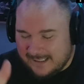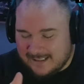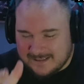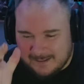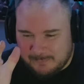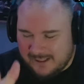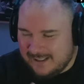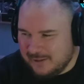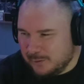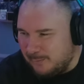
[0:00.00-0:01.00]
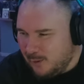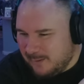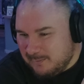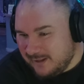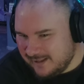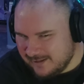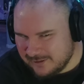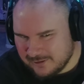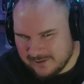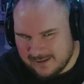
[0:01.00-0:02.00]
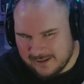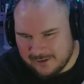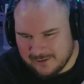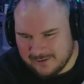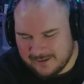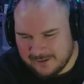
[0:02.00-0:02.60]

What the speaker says: like I said, being in your moment, being in your